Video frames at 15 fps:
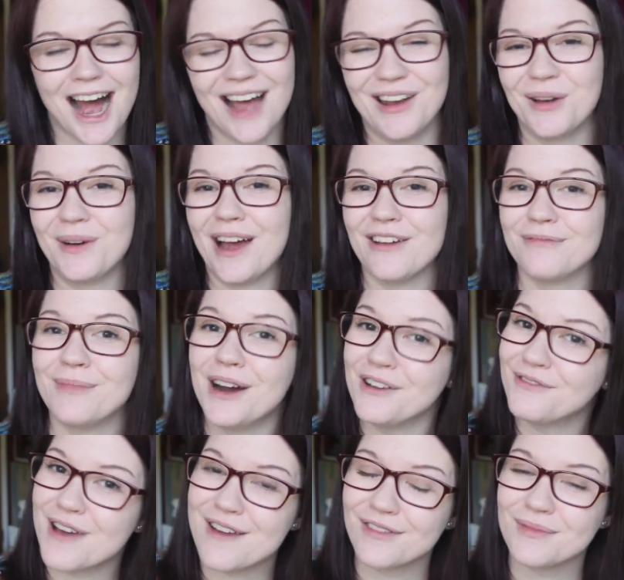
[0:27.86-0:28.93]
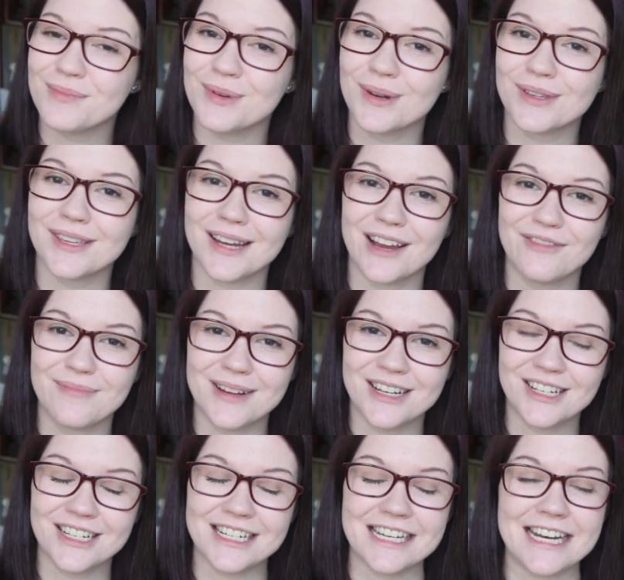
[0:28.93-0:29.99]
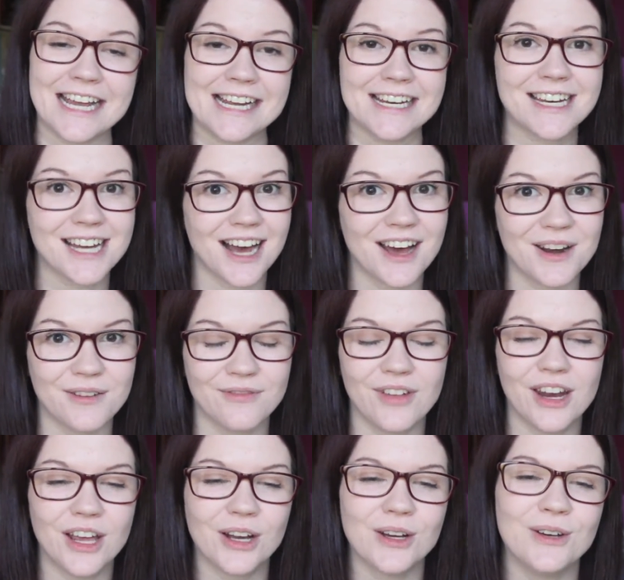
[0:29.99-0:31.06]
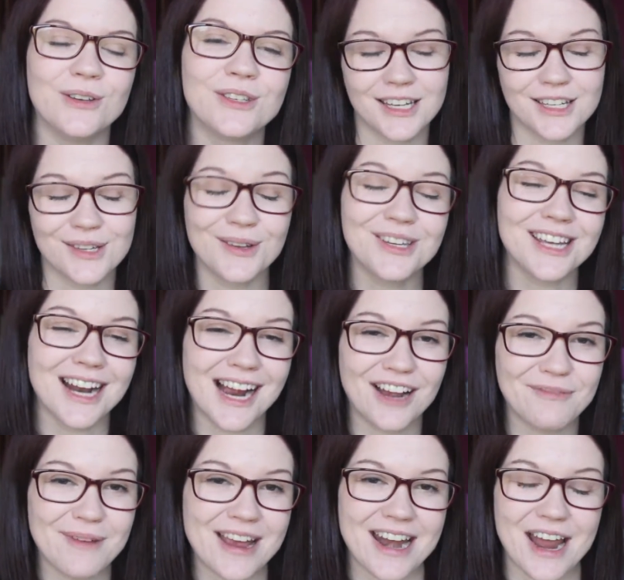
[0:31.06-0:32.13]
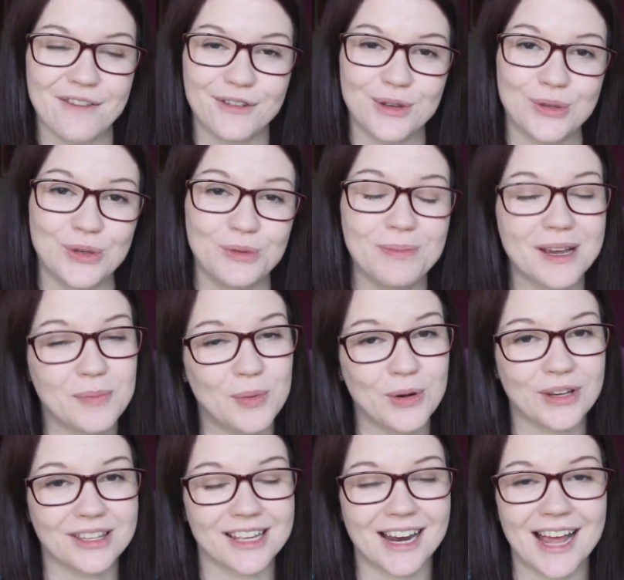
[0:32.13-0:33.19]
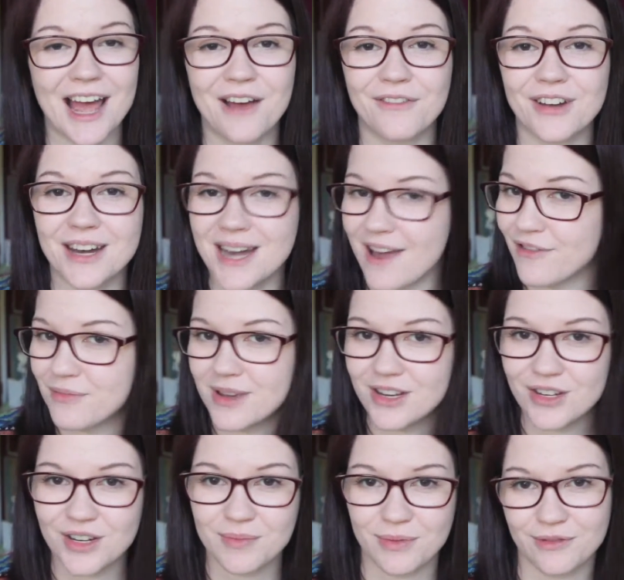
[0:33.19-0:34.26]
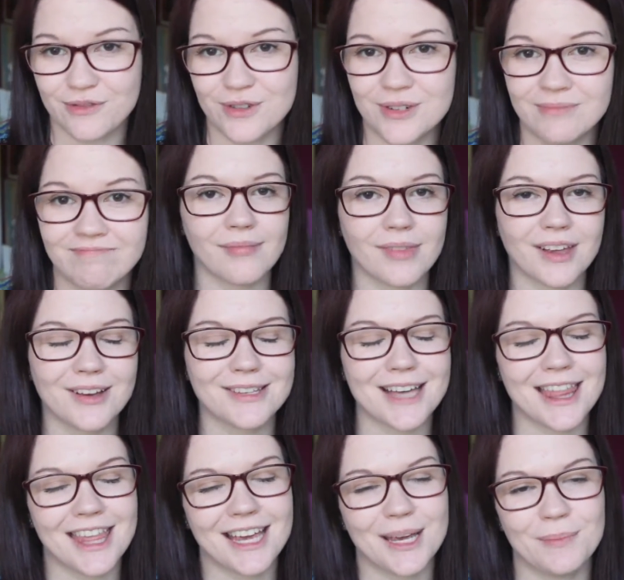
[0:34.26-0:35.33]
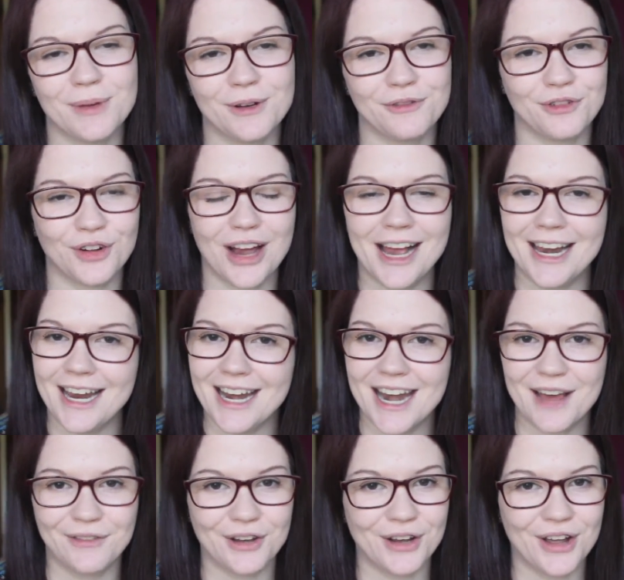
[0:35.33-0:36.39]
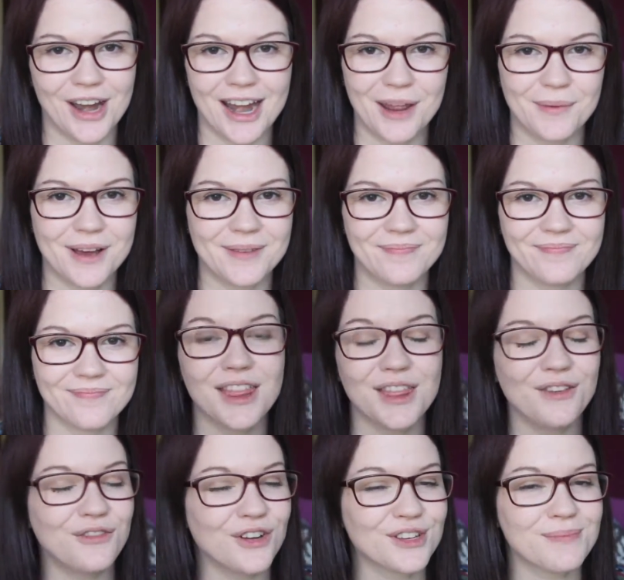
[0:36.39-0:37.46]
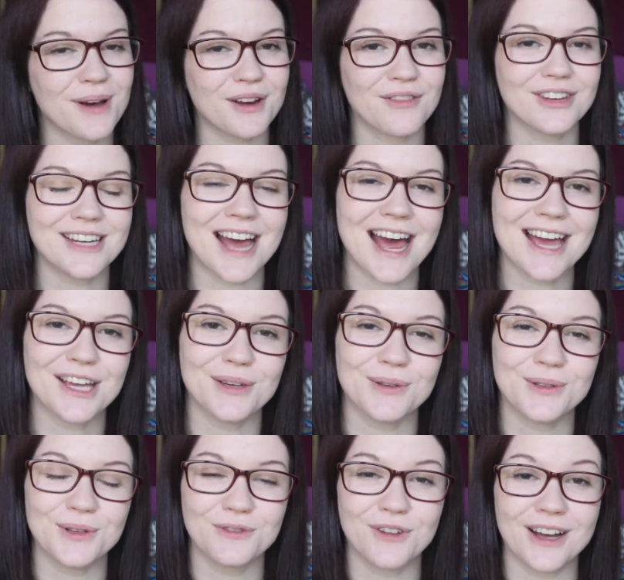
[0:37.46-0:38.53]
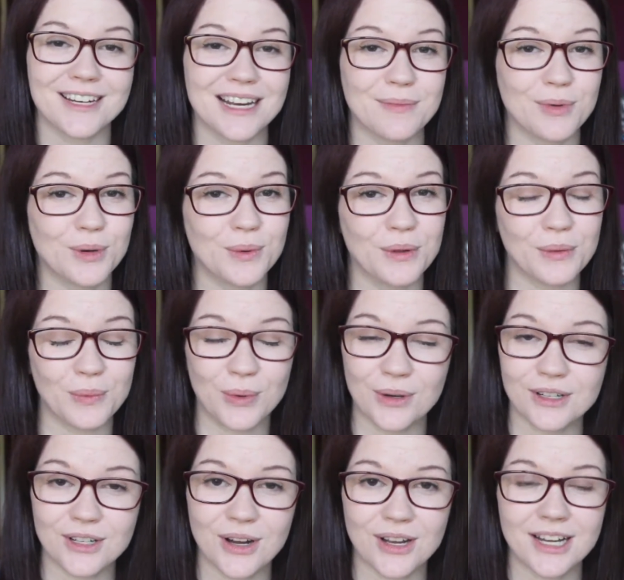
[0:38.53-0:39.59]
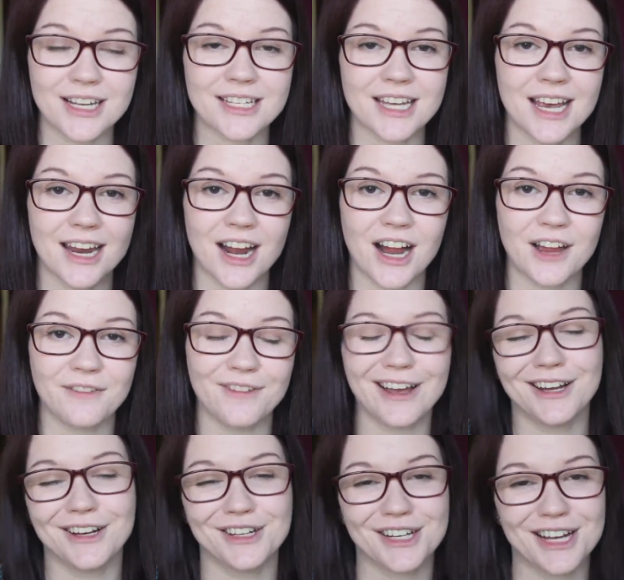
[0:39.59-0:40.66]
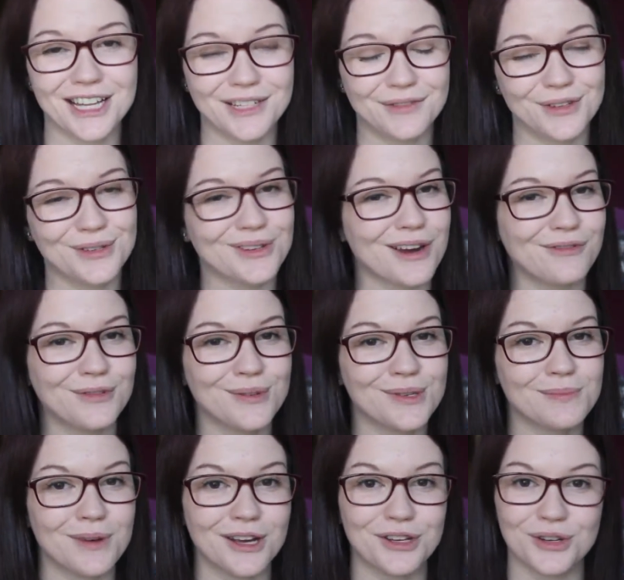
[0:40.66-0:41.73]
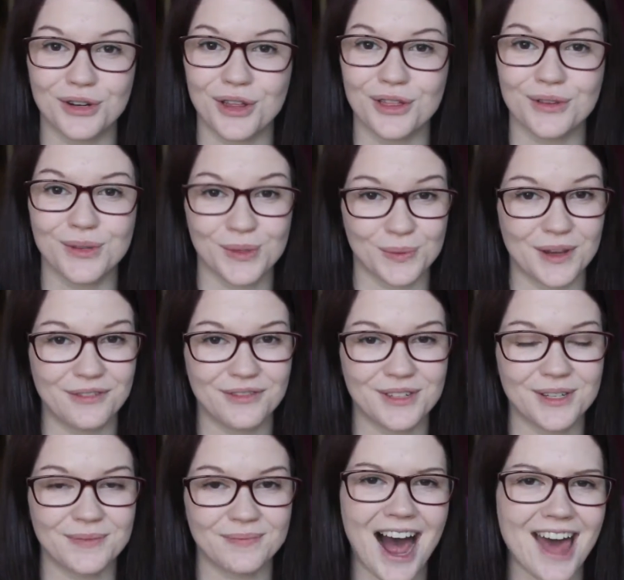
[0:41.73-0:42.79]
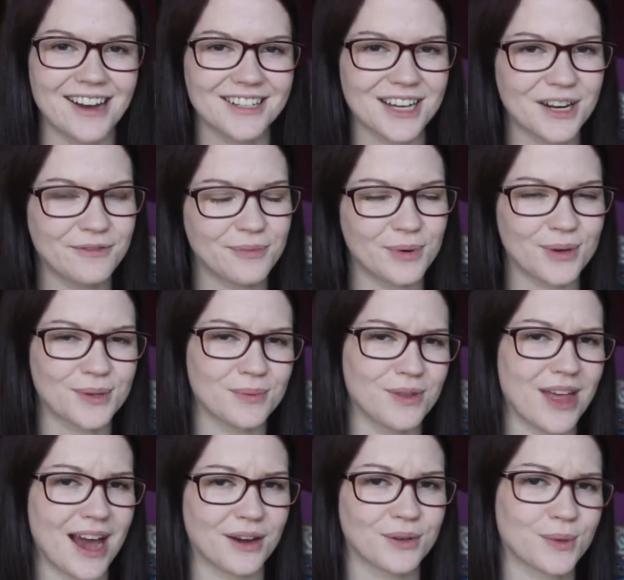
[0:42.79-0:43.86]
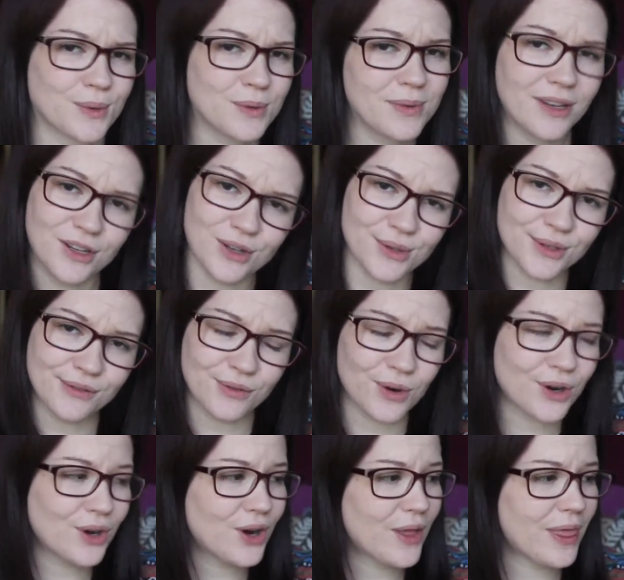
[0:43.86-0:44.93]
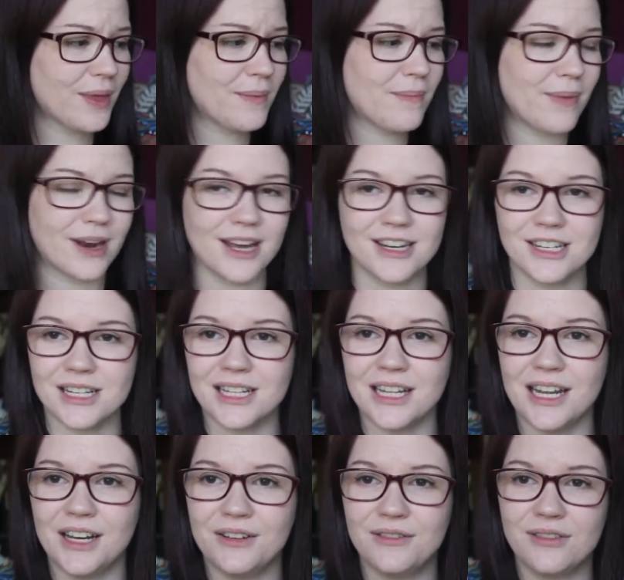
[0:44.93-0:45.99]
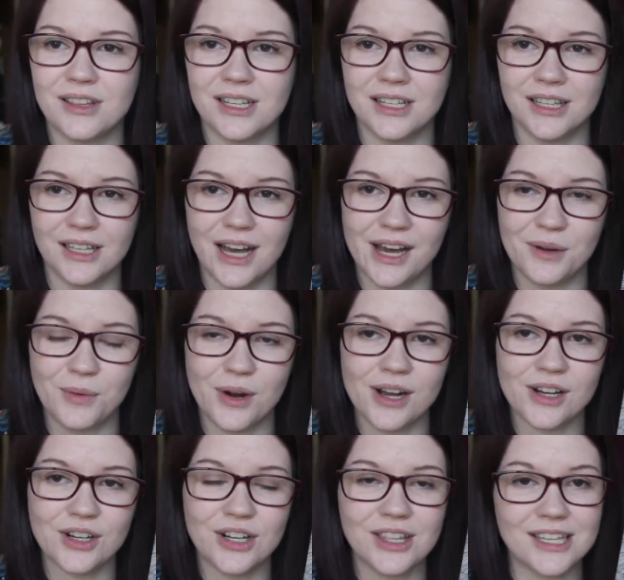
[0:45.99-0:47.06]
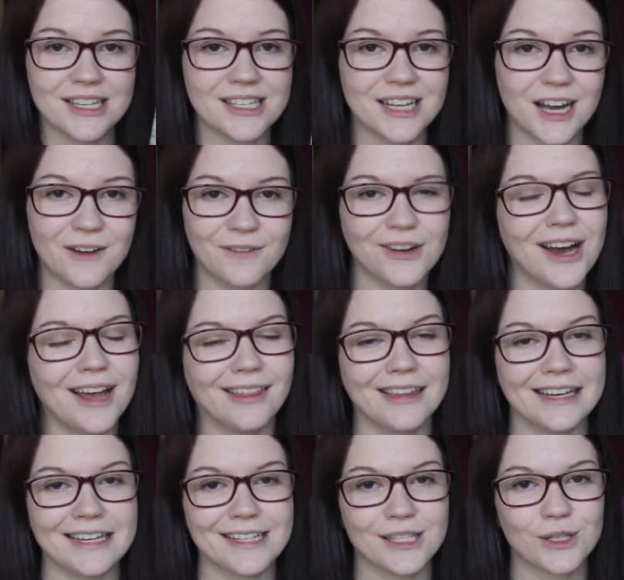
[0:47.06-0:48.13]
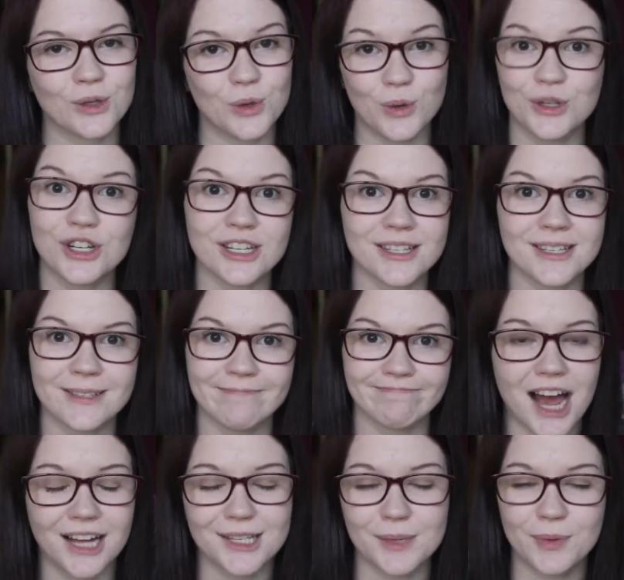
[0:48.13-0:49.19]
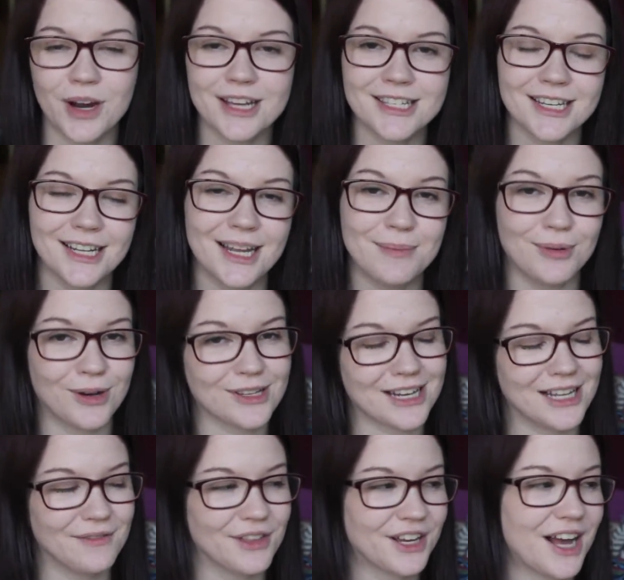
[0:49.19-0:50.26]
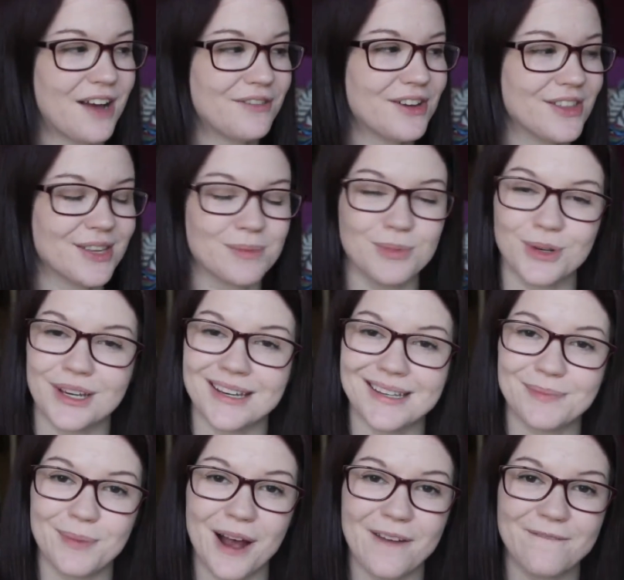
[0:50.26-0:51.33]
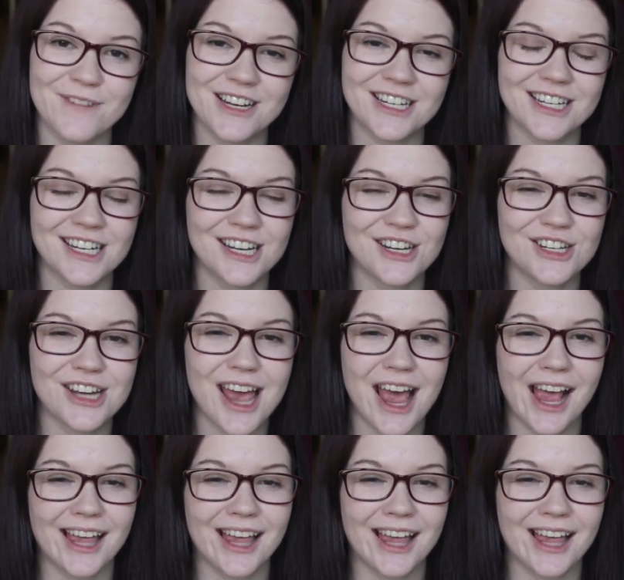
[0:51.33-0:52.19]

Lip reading: I know I have my favourite books that I've mentioned in a ton of videos. So today I've made an effort to pick books that I have never mentioned before, because I think a bit of variety never hurt anyone. The first part of the tag is to find a book with water on it, and I found Gulliver's Travels by Jonathan Swift. I had a ton of books with actual pictures of water on them, but I just love the line work on this cover. I think it's gorgeous. Unsurprisingly, because I love the cover, this book is by Vintage.